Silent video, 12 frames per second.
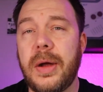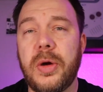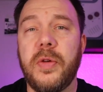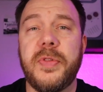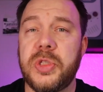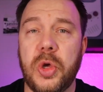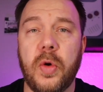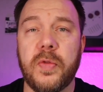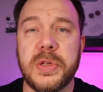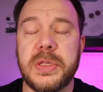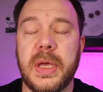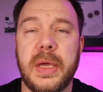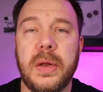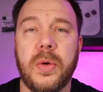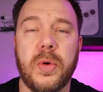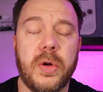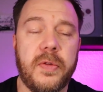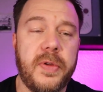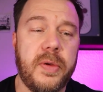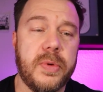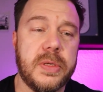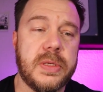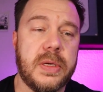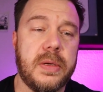don't know if it's an oversight or if it
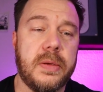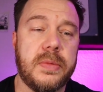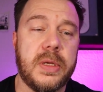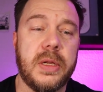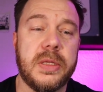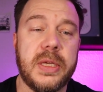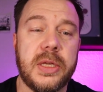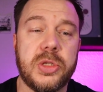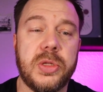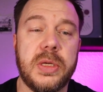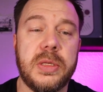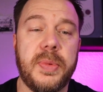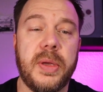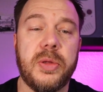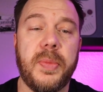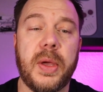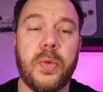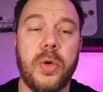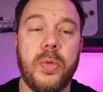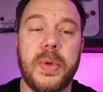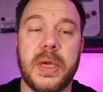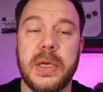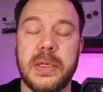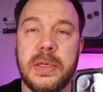was done intentionally to be able to make room,
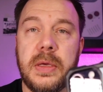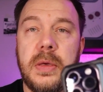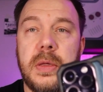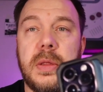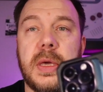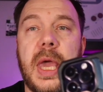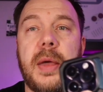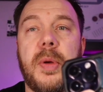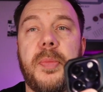because the camera